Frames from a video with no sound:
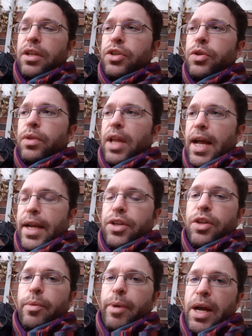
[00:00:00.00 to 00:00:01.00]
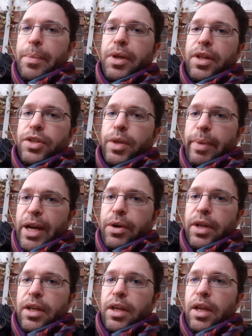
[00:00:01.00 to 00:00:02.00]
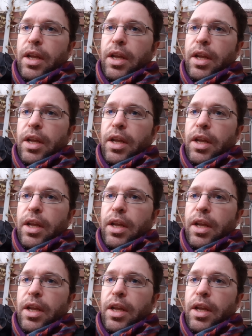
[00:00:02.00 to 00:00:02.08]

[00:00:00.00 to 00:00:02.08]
to lie to the populace about it